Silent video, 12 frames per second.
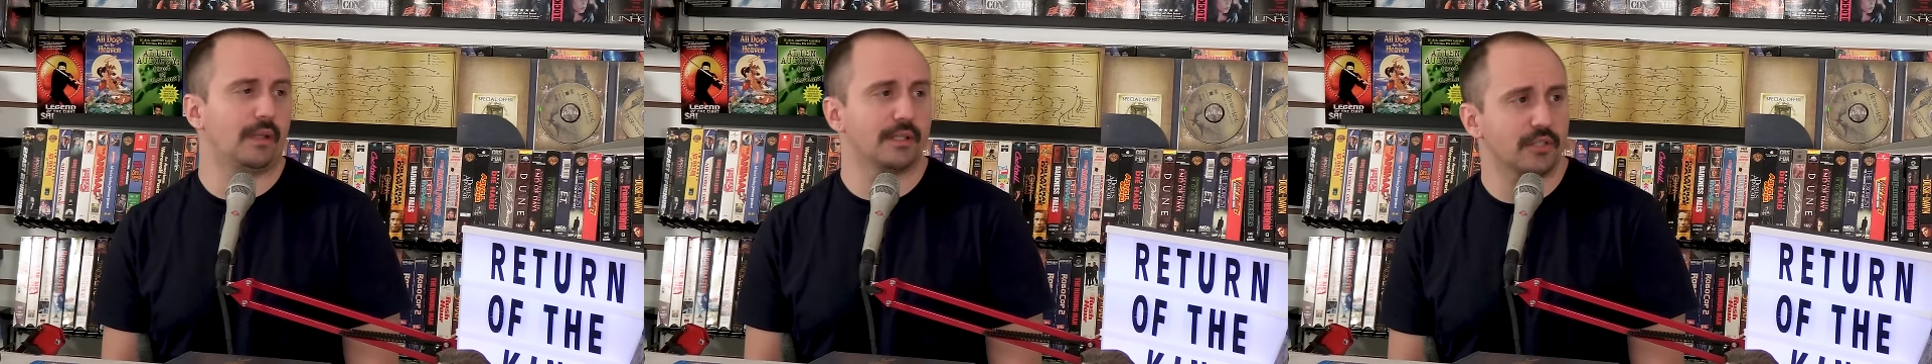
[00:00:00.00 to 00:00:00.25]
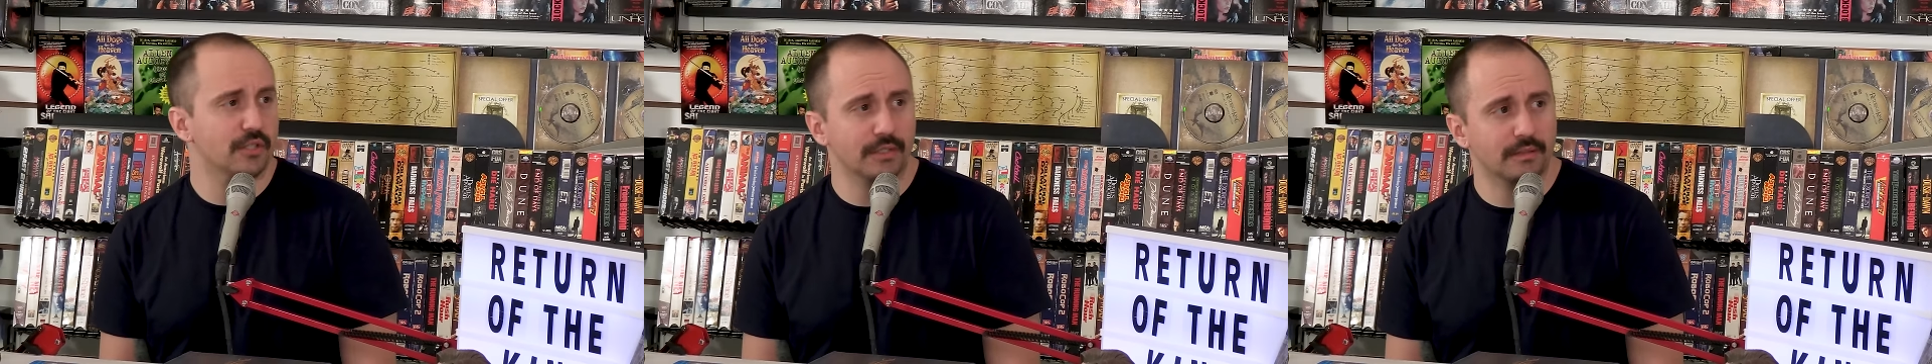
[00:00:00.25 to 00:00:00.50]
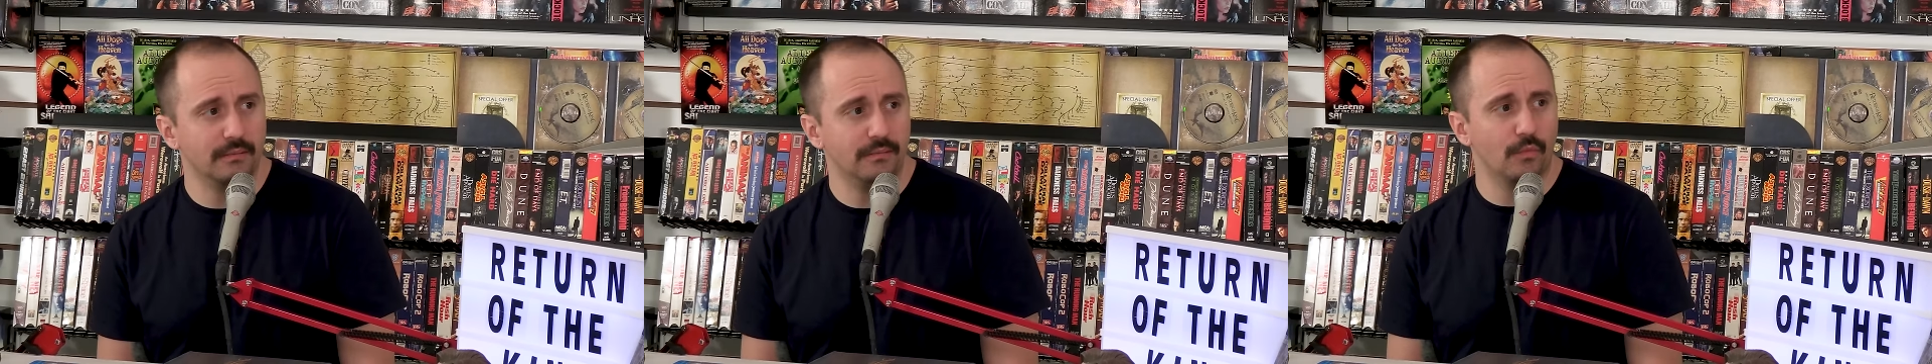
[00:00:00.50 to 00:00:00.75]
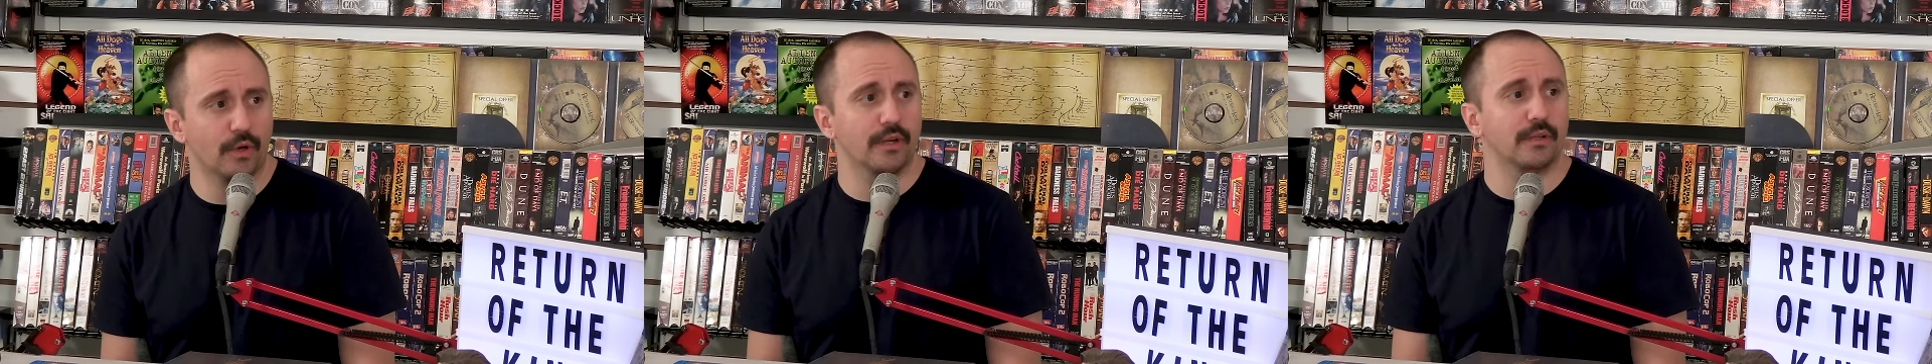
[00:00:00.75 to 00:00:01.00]
we're
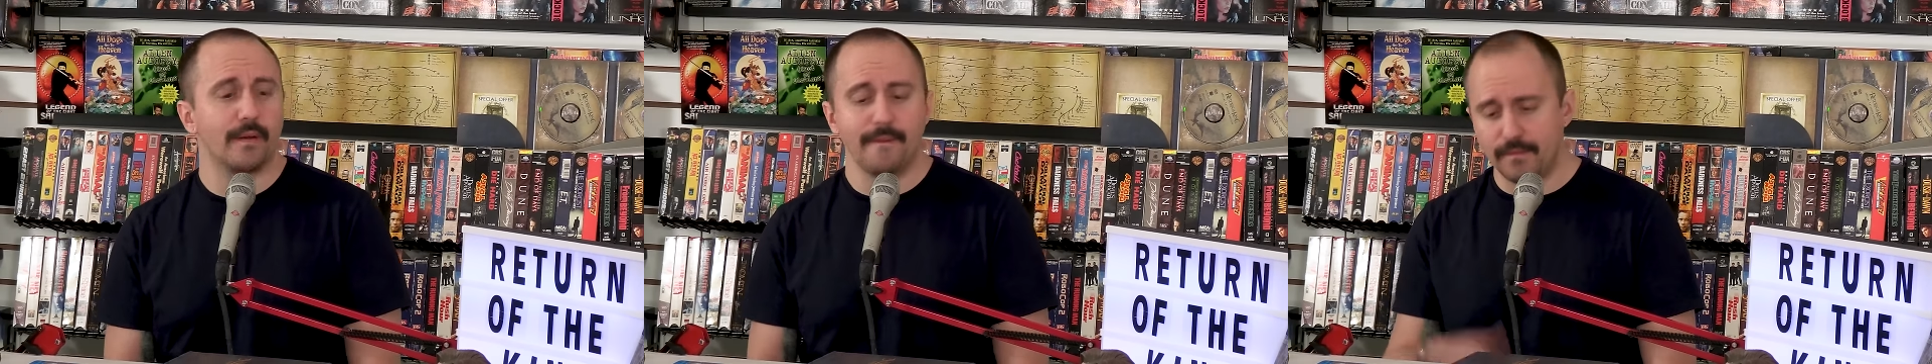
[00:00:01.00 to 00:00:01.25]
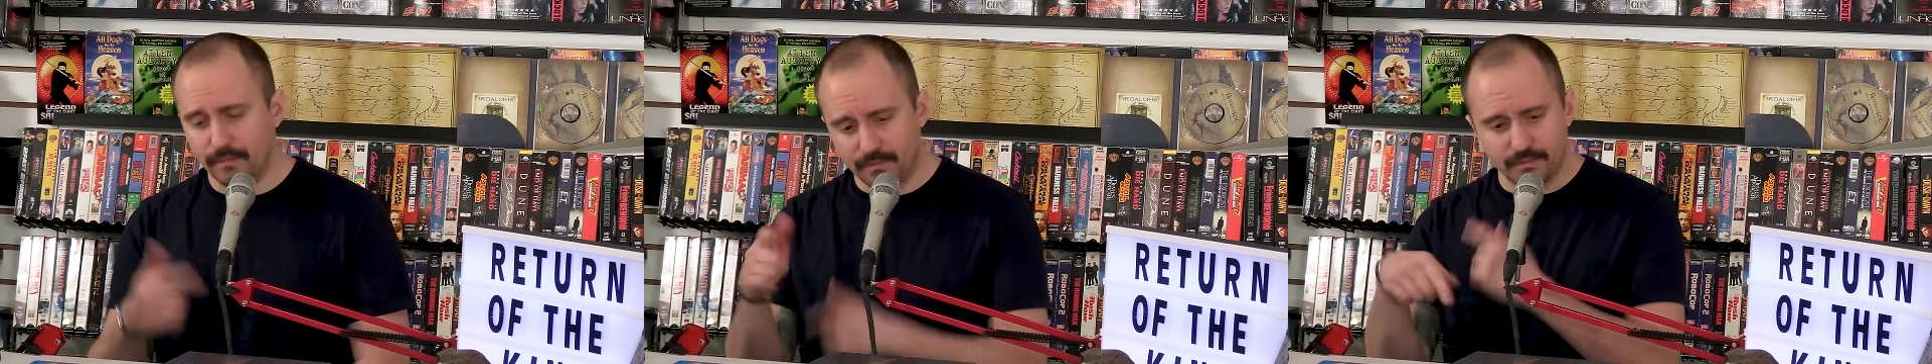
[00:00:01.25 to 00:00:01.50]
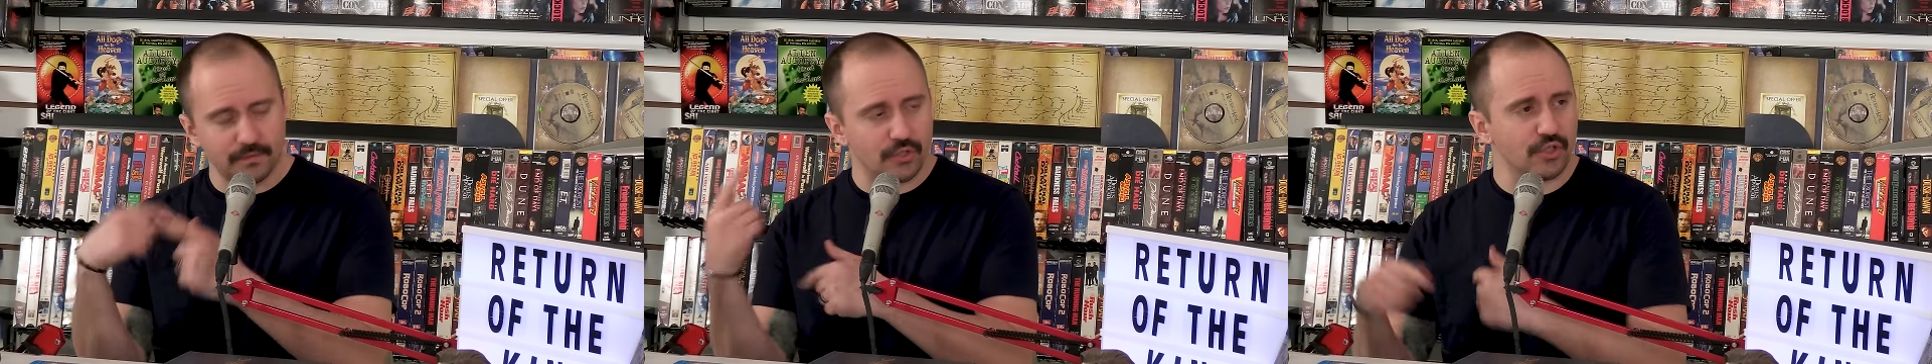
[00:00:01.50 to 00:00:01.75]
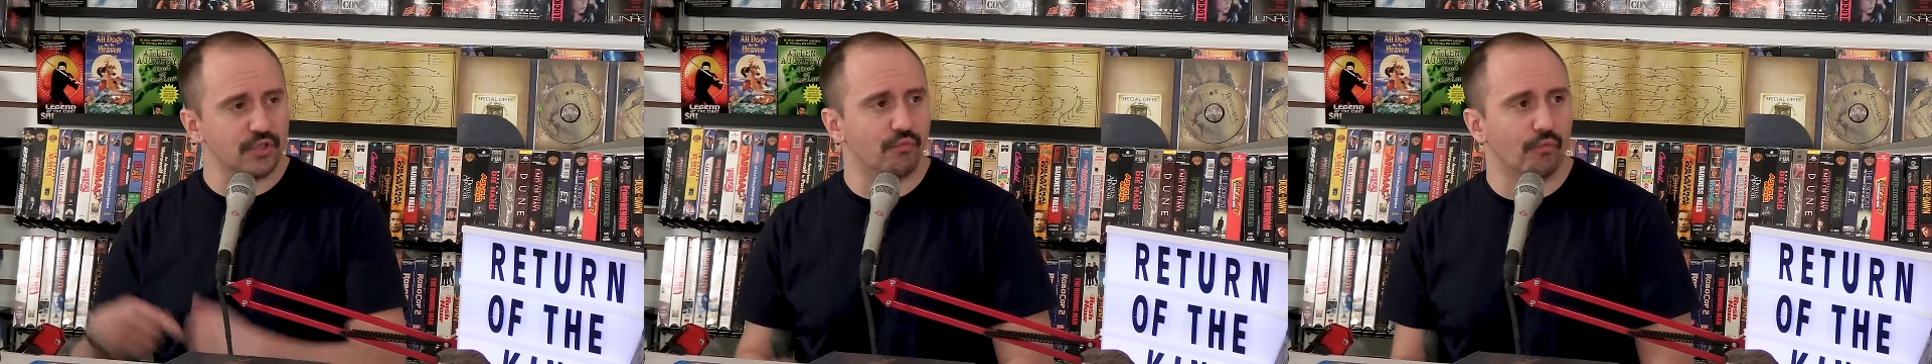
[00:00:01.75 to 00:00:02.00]
going to
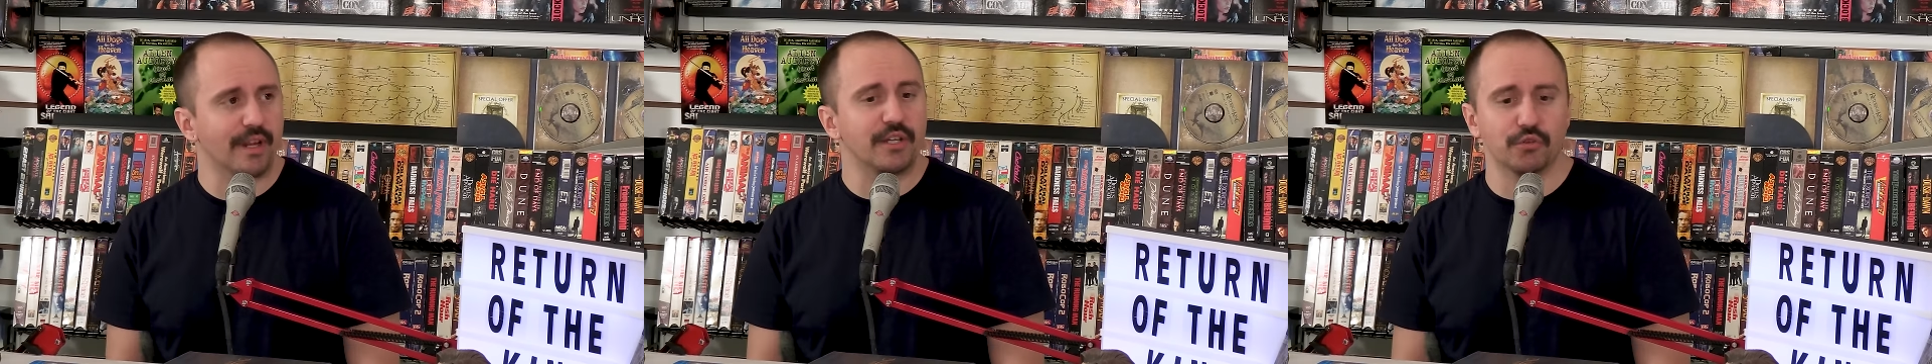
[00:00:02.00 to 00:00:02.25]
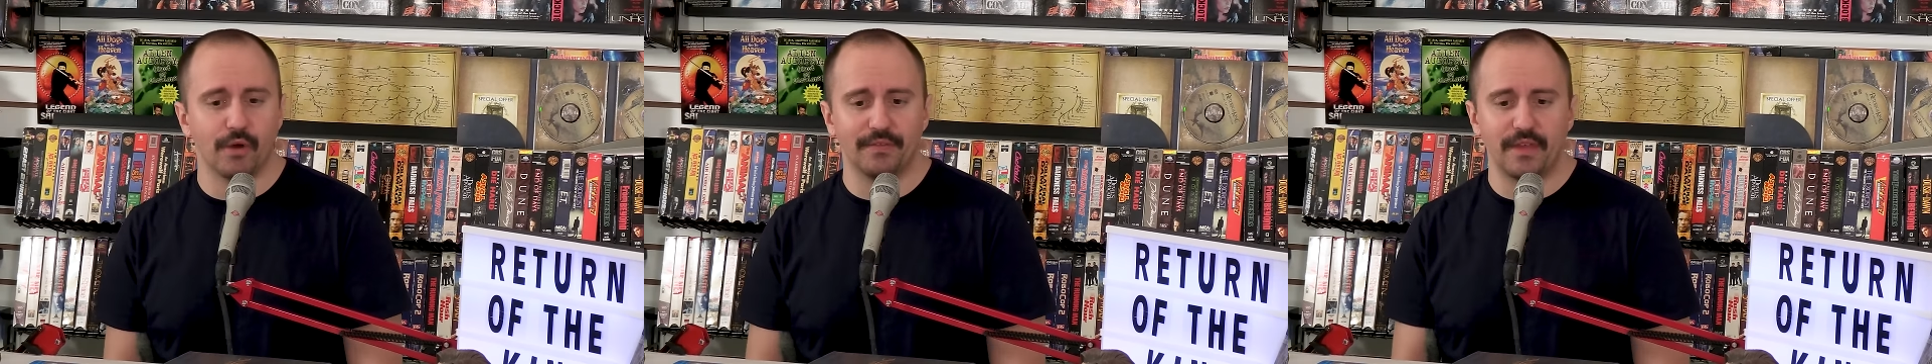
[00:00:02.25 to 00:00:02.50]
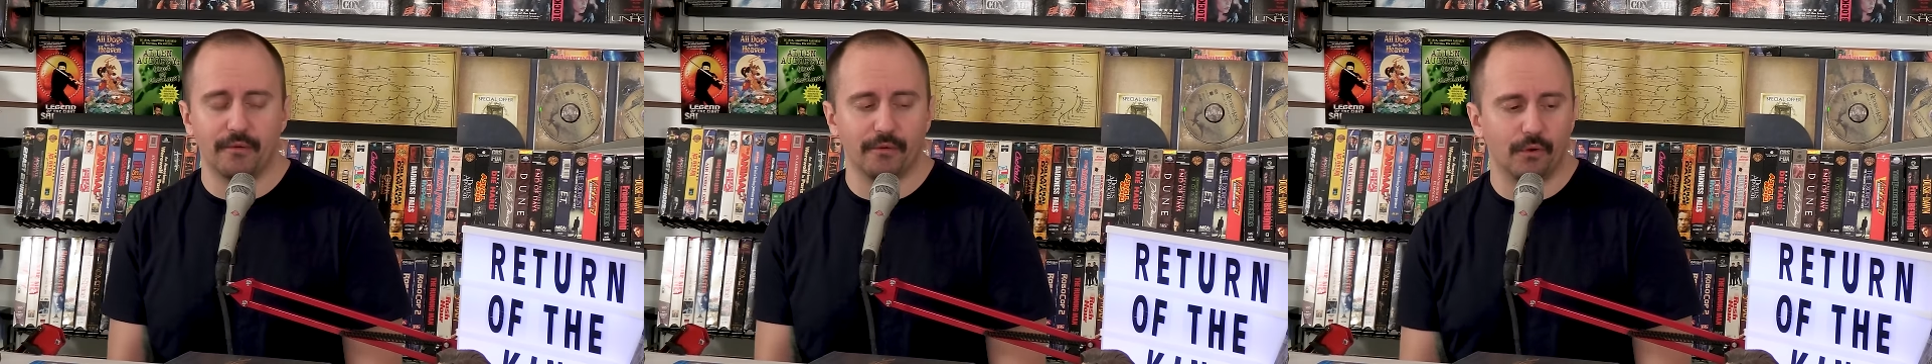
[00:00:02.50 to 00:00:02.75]
just retread that